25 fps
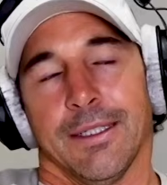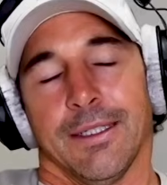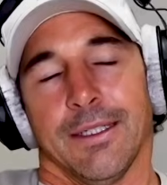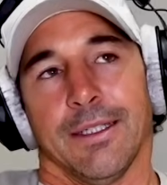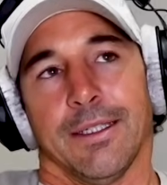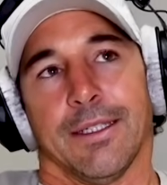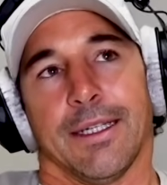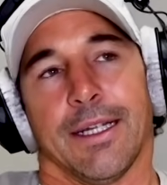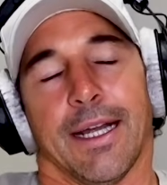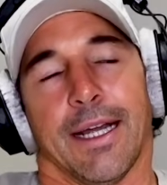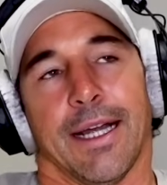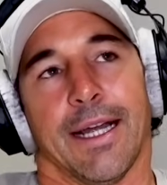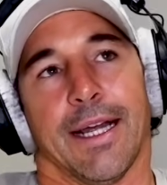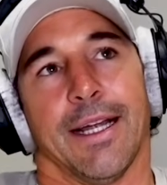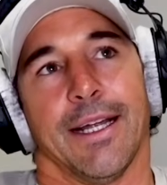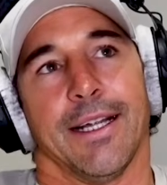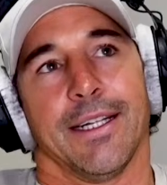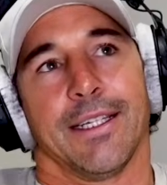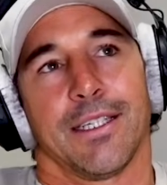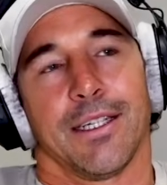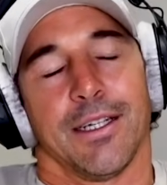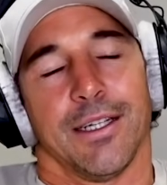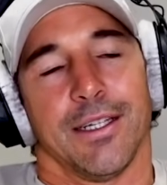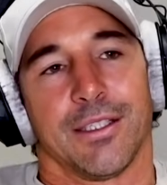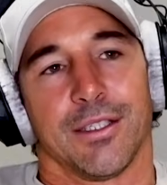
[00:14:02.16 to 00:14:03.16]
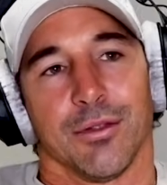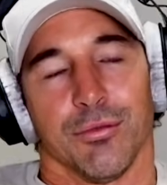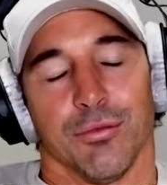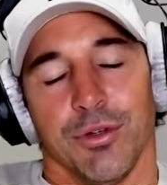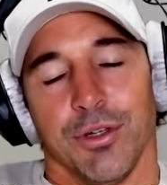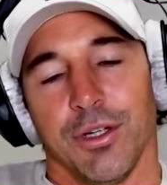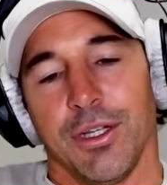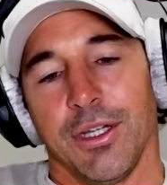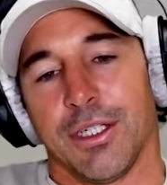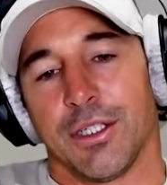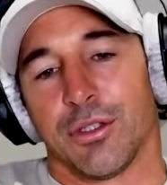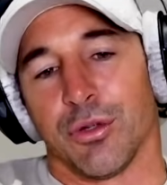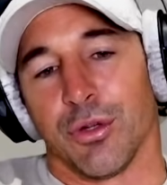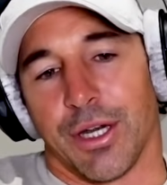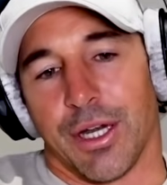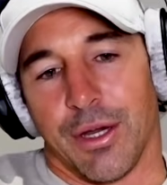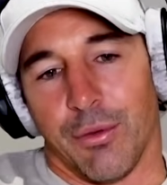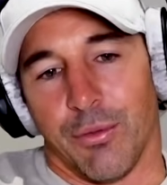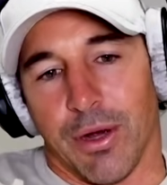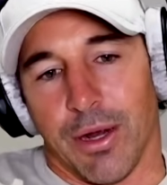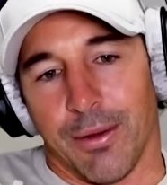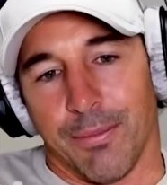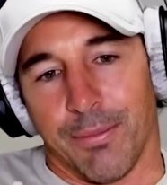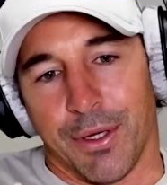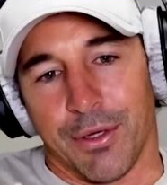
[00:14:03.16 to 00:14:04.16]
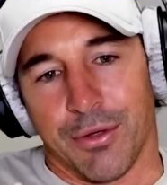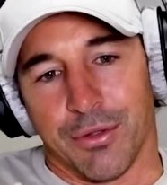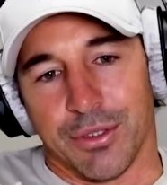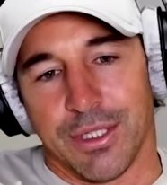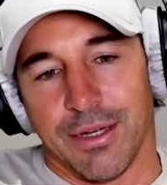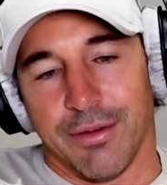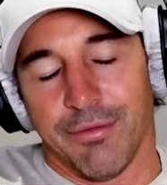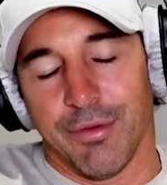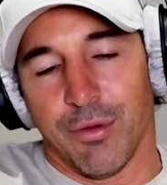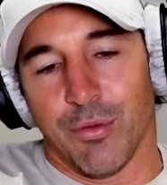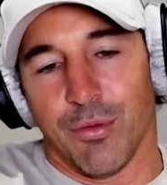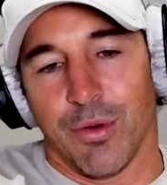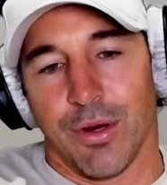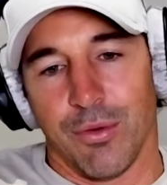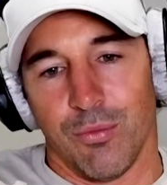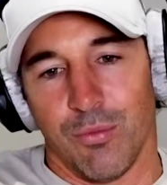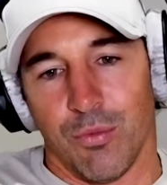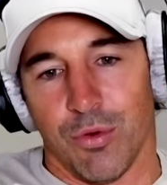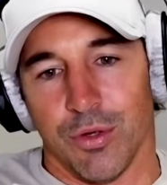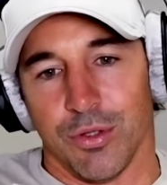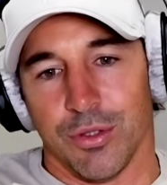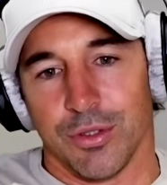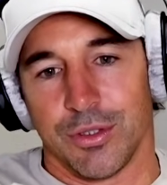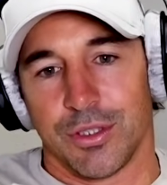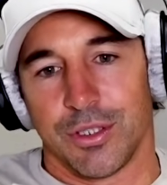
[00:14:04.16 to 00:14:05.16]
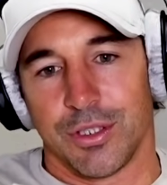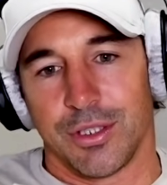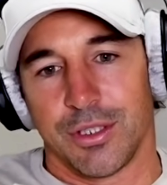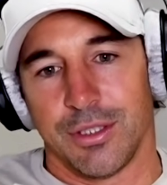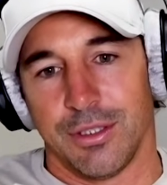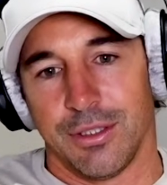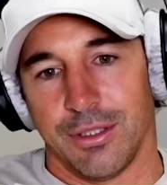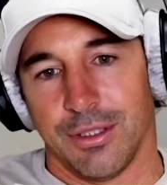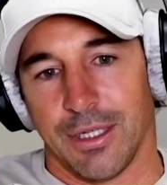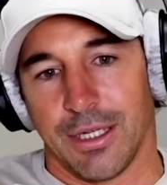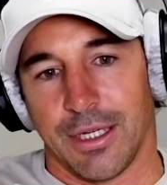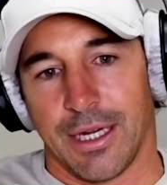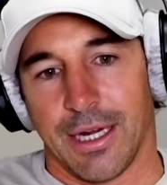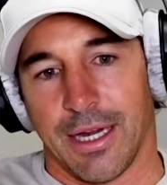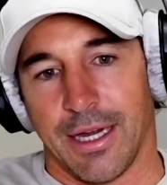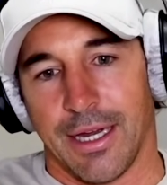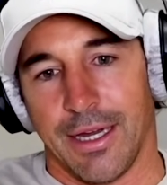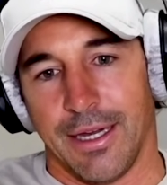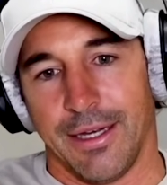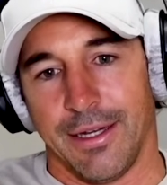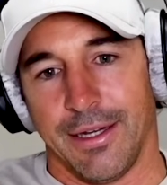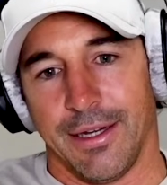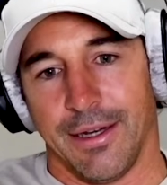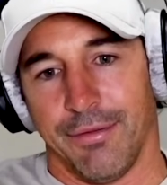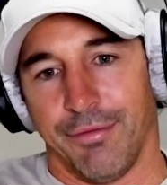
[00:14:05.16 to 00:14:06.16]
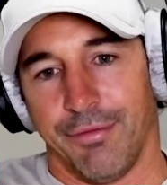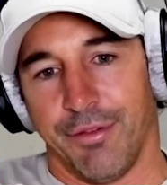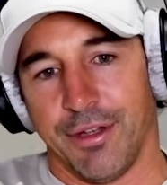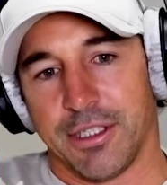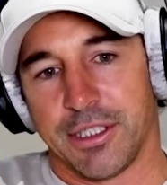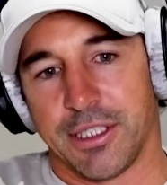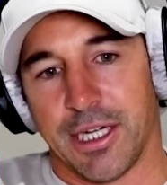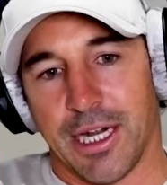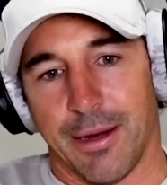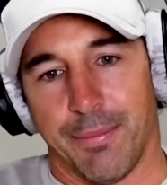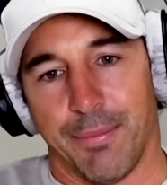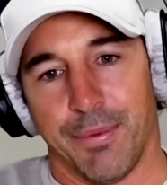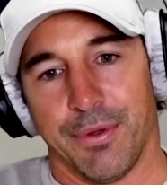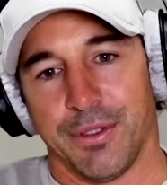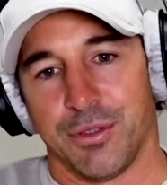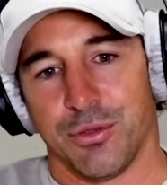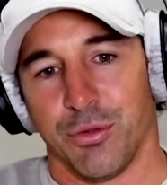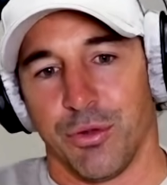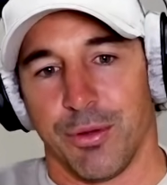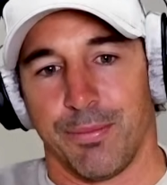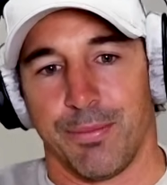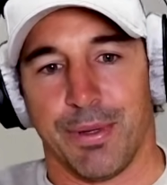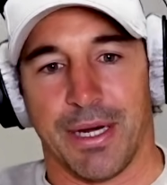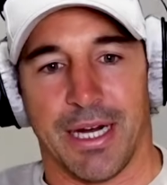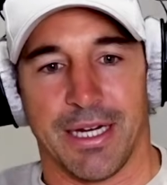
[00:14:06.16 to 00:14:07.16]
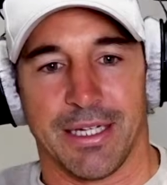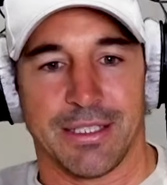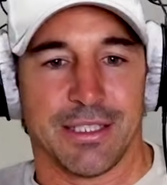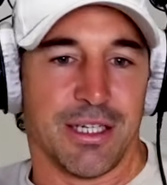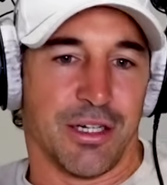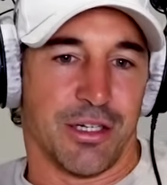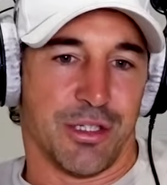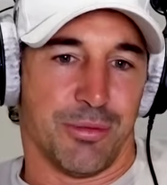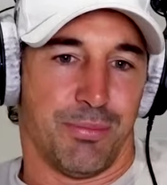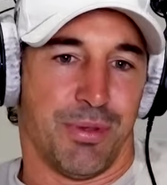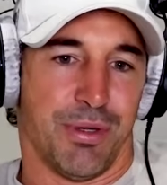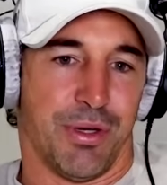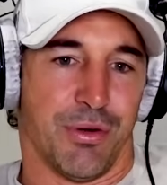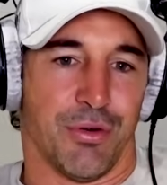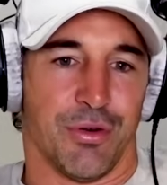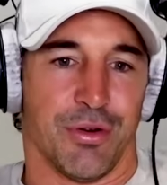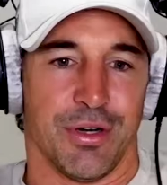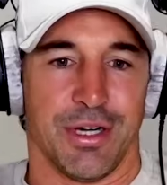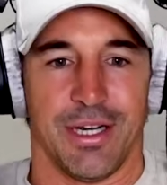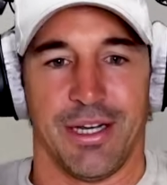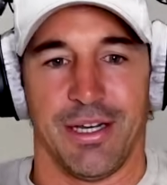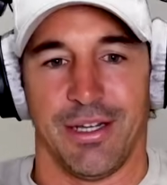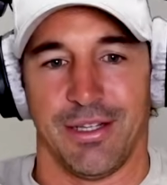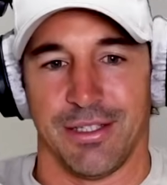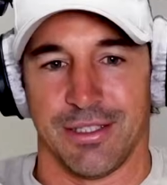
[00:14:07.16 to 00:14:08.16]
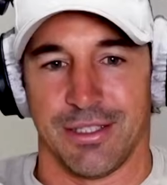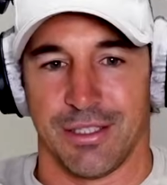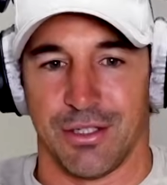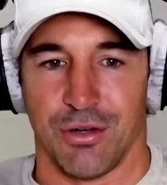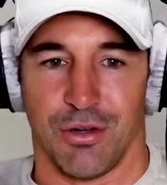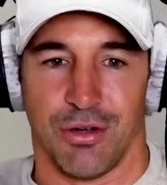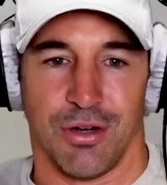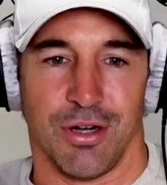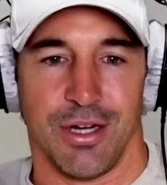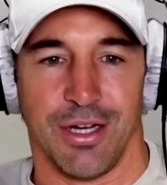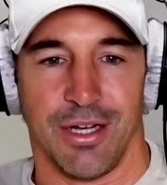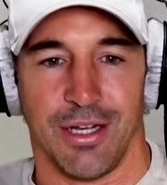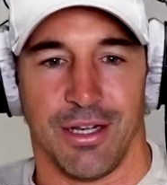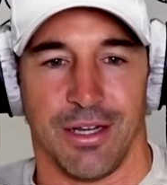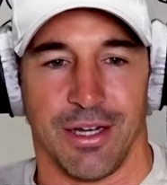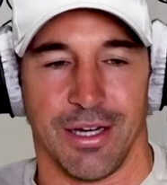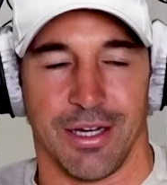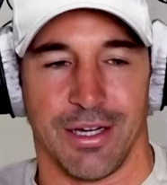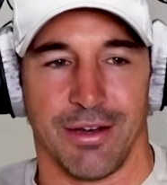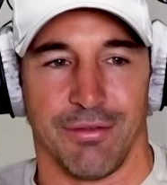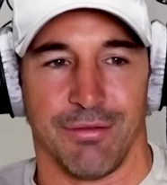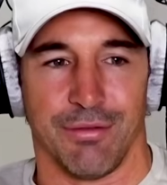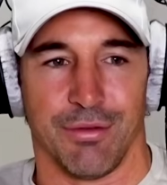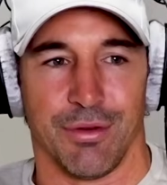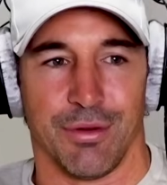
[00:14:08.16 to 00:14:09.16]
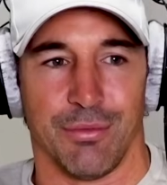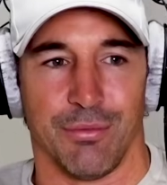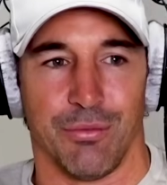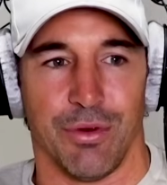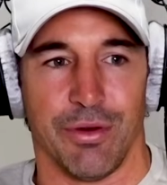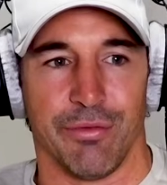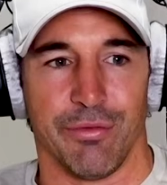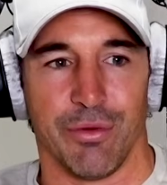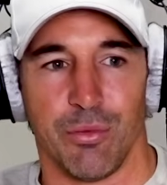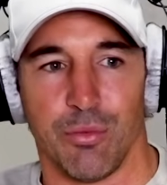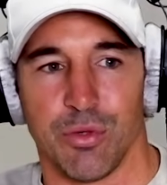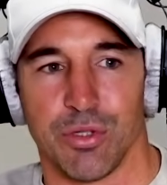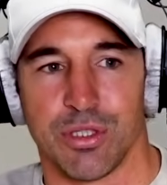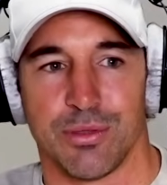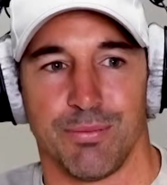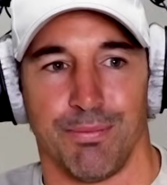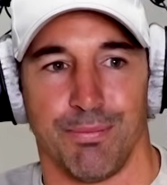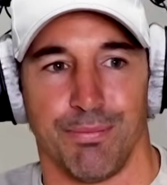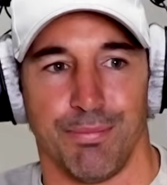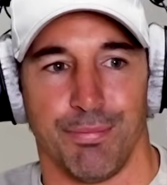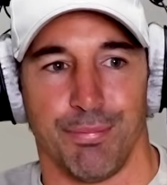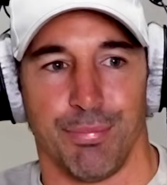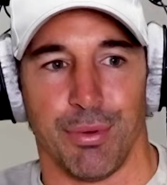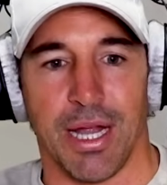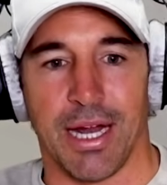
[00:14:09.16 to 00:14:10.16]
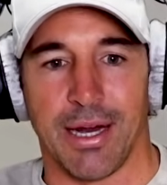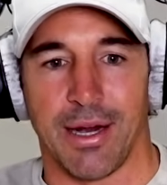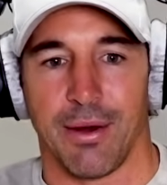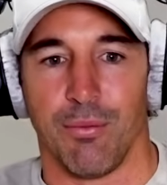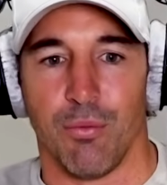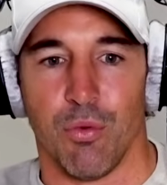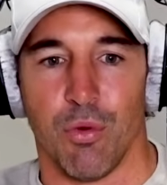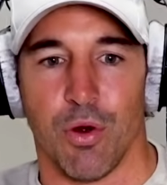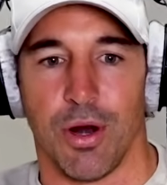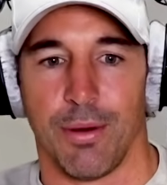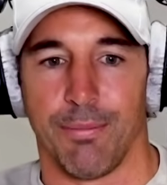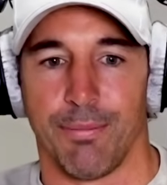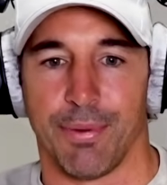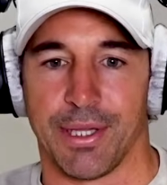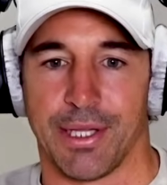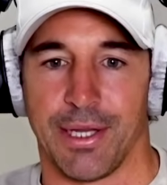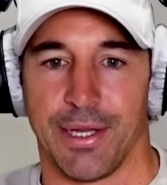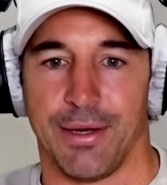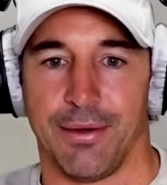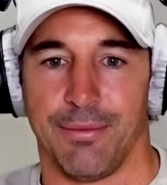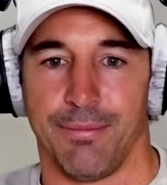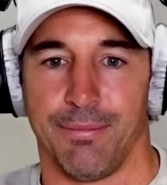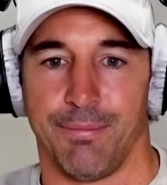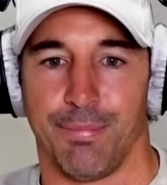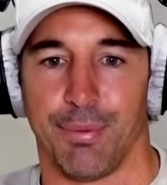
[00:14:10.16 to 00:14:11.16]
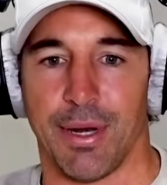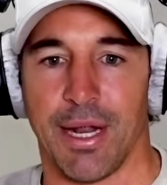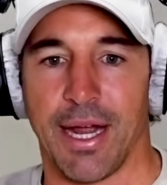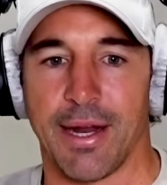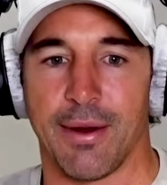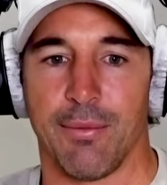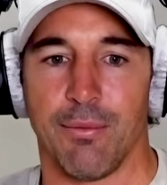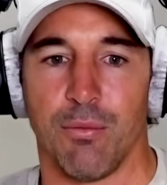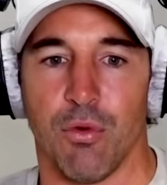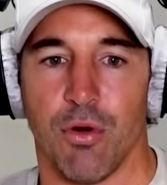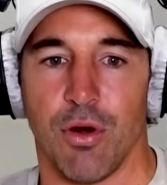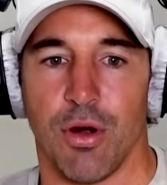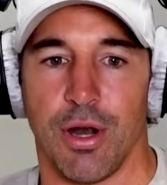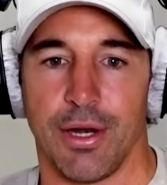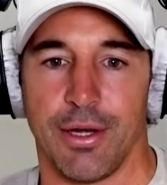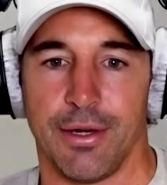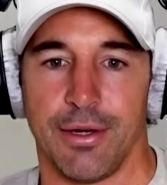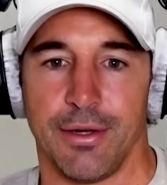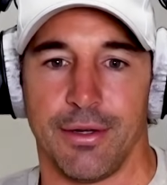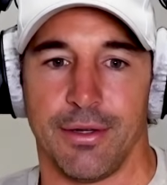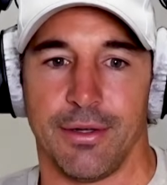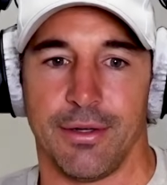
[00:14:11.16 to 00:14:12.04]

Yeah, it's a really tricky one because everyone wants, okay, if this happens or the pass goes behind here, this guy, like everyone wants black and white, but then black and white,